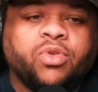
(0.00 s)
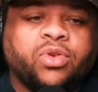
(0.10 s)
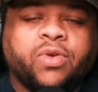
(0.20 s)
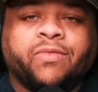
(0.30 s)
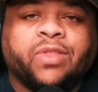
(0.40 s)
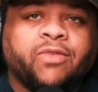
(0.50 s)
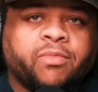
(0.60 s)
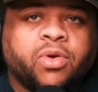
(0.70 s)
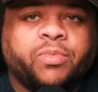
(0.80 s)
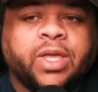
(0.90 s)
You can do everything
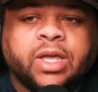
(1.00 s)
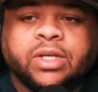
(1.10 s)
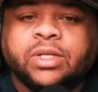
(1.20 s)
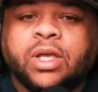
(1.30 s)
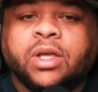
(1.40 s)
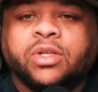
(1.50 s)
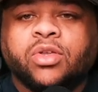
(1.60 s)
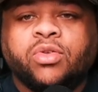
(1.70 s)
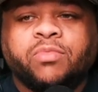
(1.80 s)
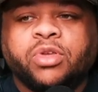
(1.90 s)
from OBS,
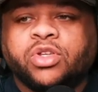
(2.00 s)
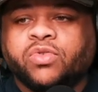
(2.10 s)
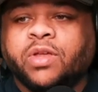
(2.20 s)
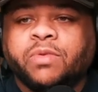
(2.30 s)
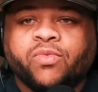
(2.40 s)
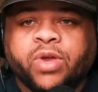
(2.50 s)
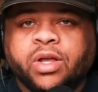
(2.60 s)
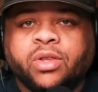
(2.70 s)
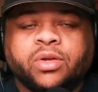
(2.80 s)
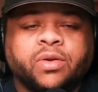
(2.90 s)
so you can be streaming
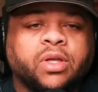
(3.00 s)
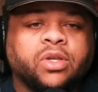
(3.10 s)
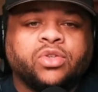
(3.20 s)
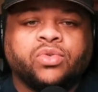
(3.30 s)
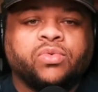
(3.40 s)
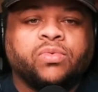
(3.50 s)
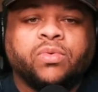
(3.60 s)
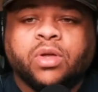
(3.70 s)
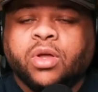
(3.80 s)
regular to